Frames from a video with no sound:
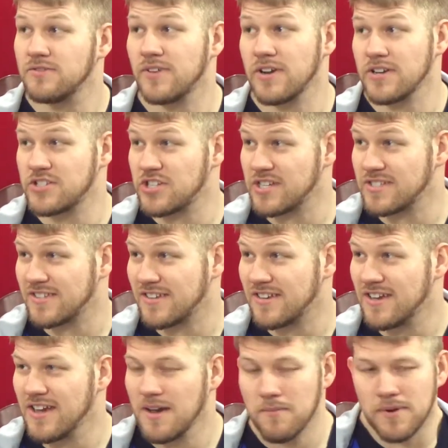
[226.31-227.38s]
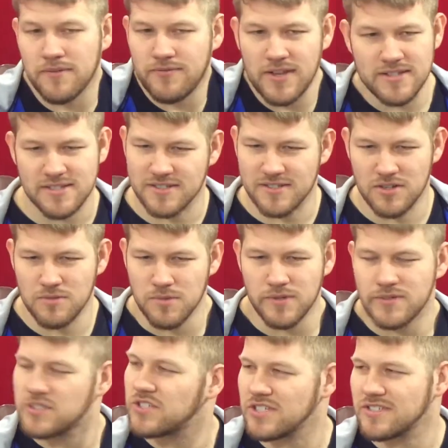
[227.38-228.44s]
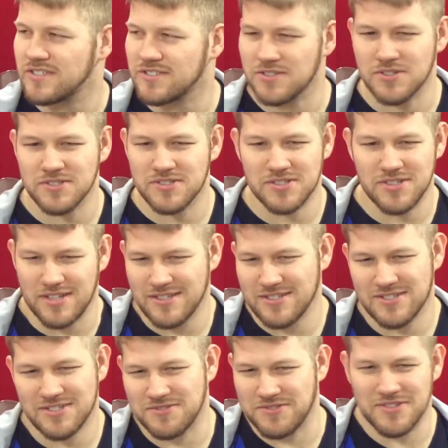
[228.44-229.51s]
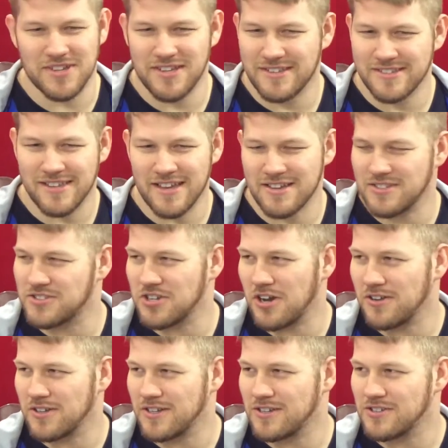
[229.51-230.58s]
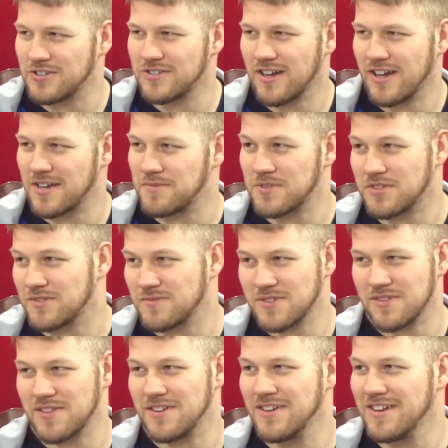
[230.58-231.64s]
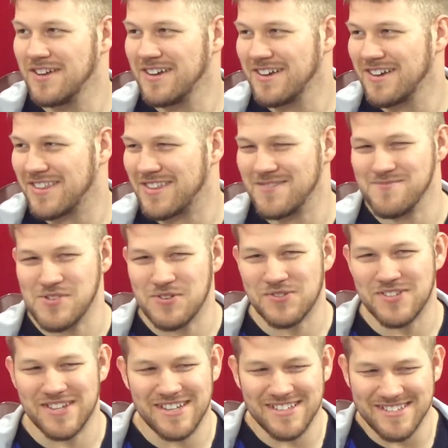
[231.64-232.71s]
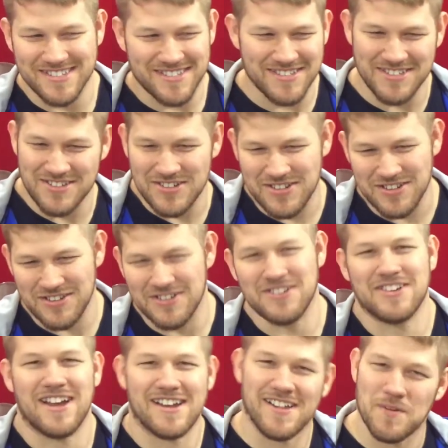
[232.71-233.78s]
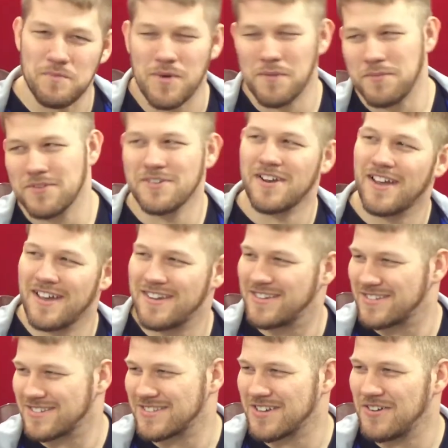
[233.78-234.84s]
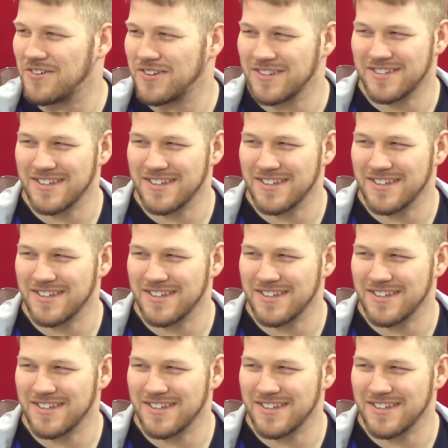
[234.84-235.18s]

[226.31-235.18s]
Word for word: Very cheesy, but it fits because the whole movie's cheesy. So it's it's God, yeah. it's like a jolly good time in terms of the, the music. It's you you're kind of like bumping your head as it's going.